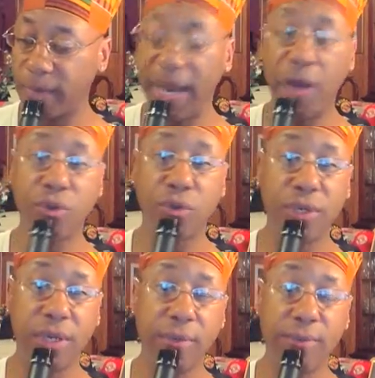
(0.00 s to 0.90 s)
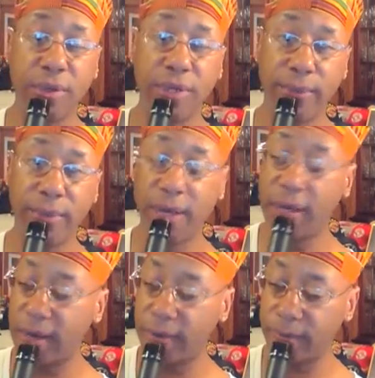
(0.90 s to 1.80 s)
And also another book that we
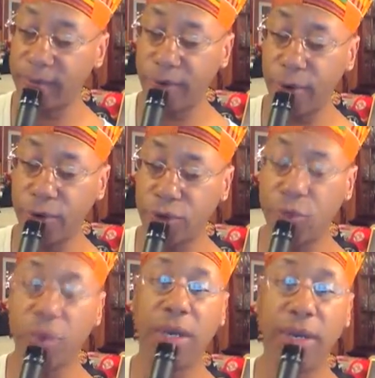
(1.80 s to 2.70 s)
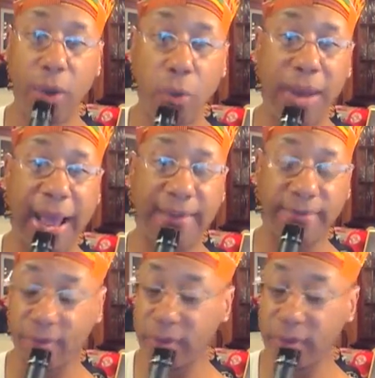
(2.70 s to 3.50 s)
are referring to, Low Life,